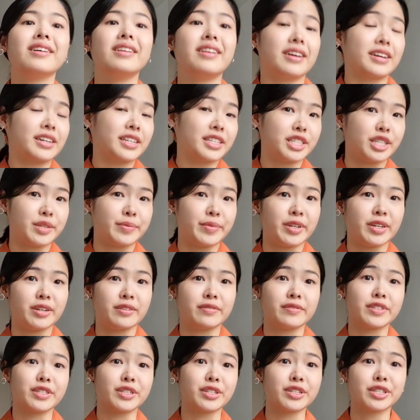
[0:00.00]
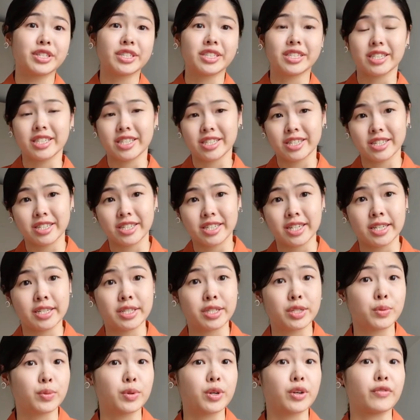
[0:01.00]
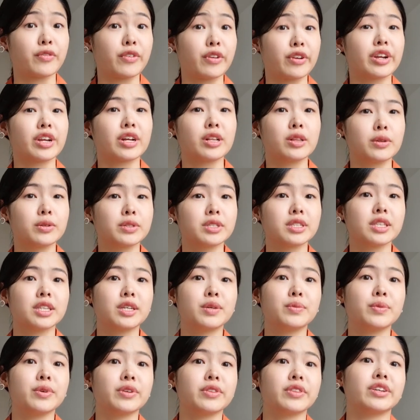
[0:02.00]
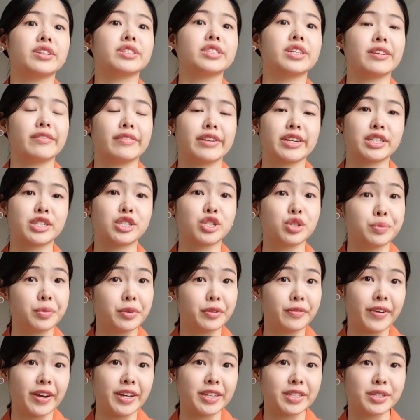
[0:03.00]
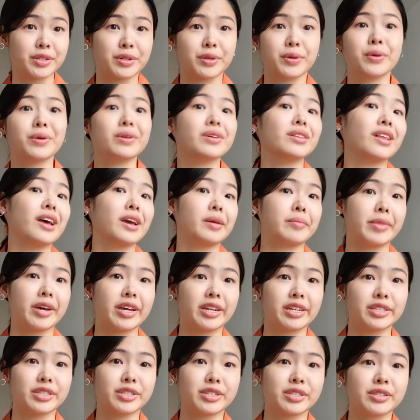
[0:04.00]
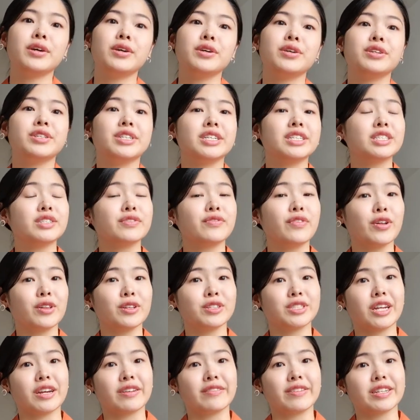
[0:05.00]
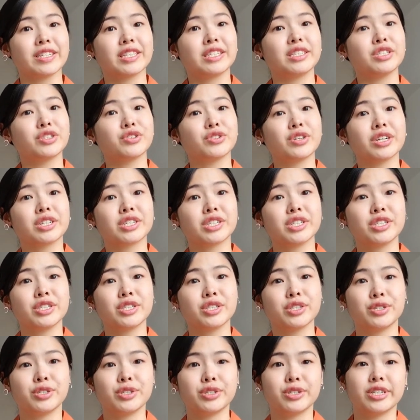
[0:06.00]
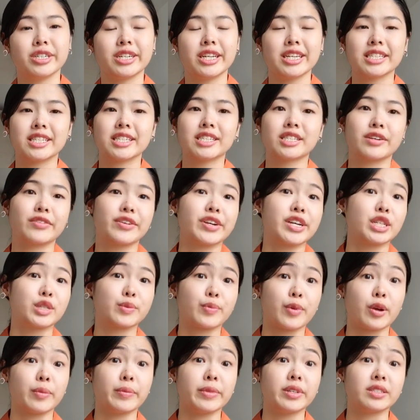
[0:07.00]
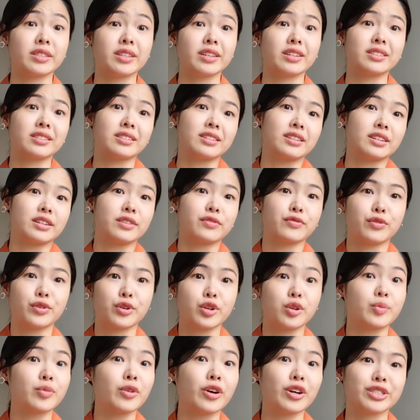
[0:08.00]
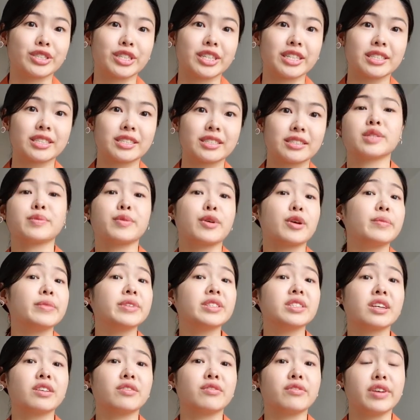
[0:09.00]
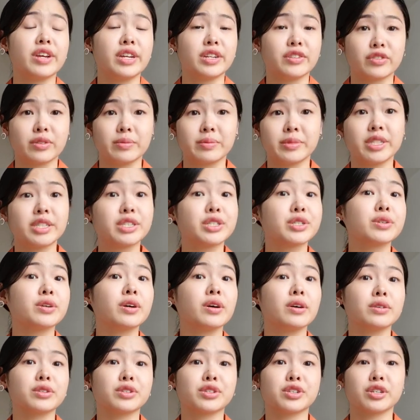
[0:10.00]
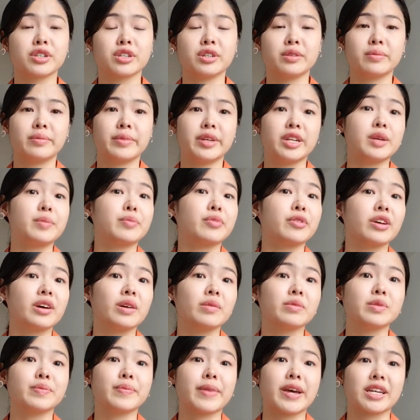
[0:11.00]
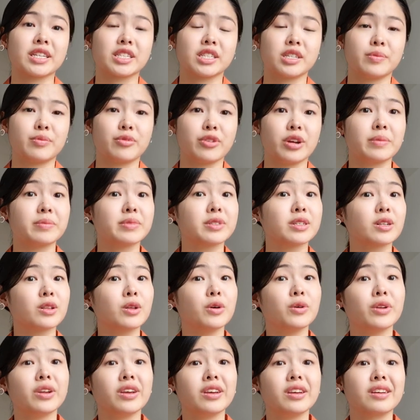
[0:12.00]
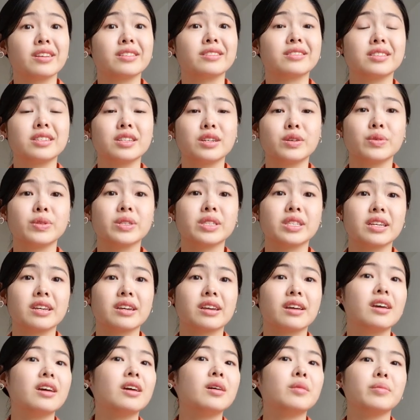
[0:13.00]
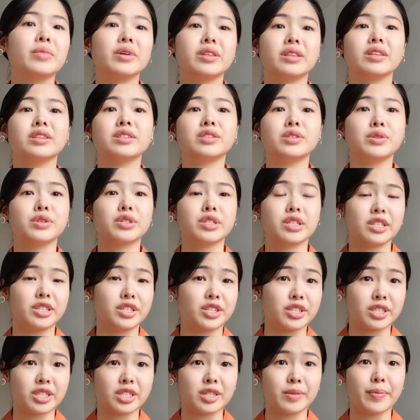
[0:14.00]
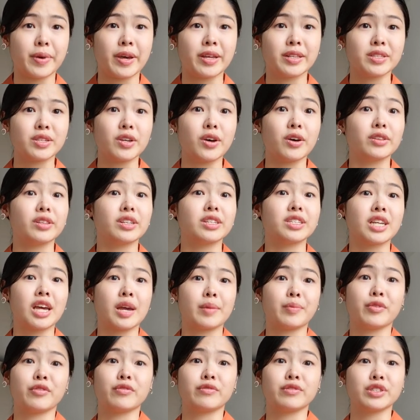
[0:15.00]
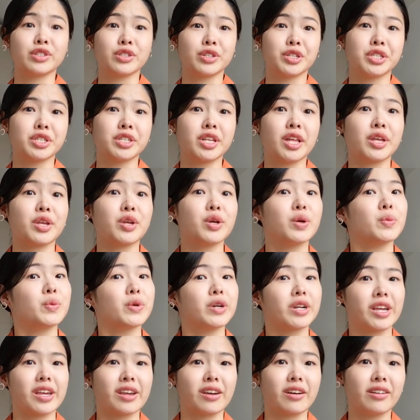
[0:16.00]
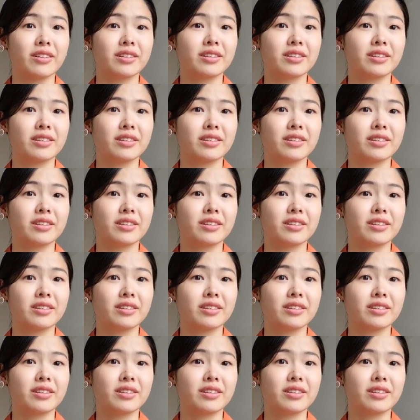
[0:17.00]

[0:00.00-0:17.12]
In academia, a research assistant tends to work very closely with their direct supervisor or line manager. You tend to follow direct instructions to do the necessary experiments that is needed for your project. Experiments can range from tissue culture, mini preps, maxi preps, cloning, and sequencing, but this usually just depends on the type of research that you're working